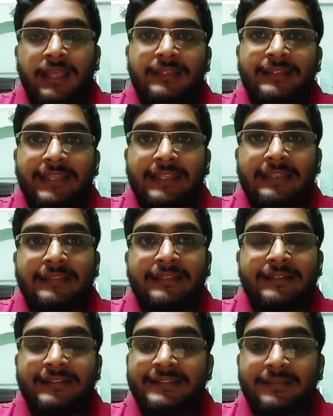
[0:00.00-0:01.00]
then
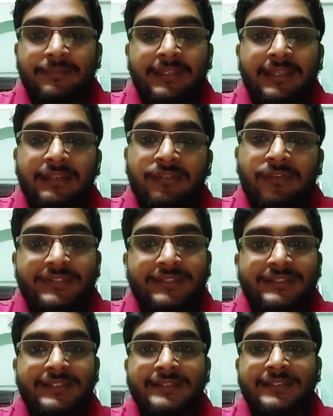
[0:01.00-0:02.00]
the discipline and
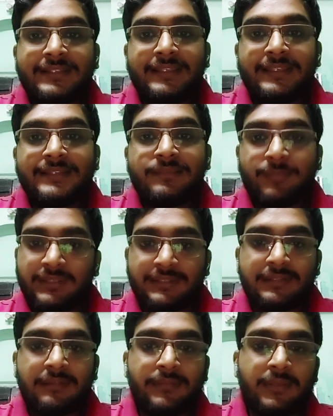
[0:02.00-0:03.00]
consistency is
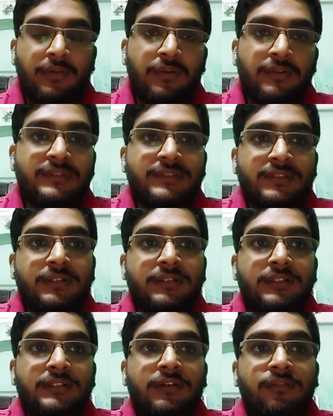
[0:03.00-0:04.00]
must, because
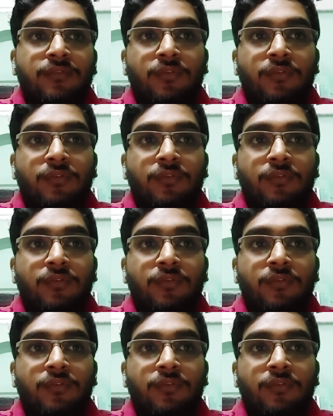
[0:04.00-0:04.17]
the